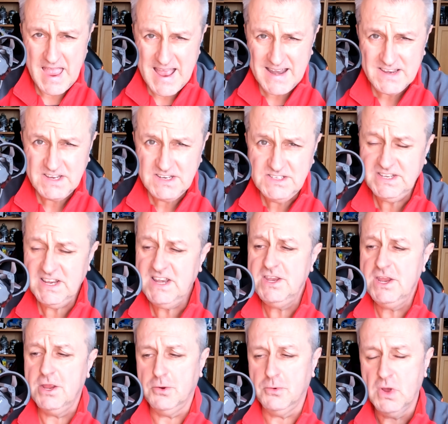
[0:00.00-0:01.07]
and
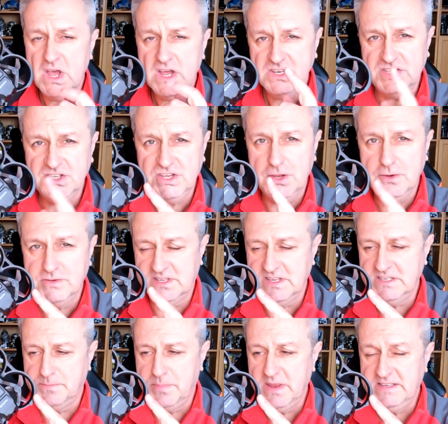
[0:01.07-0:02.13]
continue to use
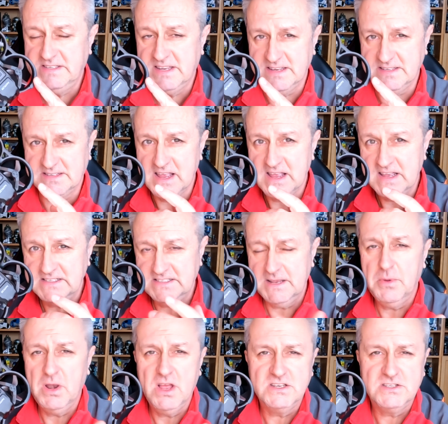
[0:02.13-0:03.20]
these pieces.
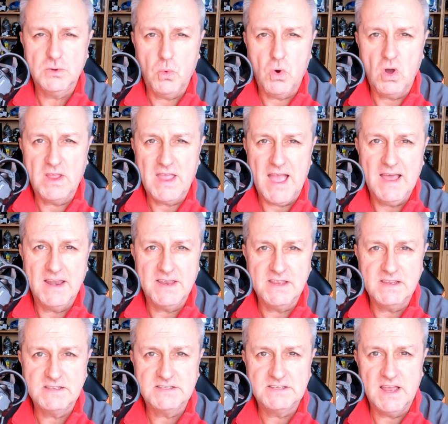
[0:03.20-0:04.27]
Similar to what
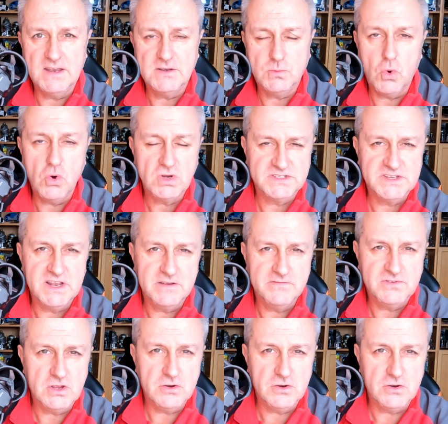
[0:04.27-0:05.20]
Caddx and Walksnail have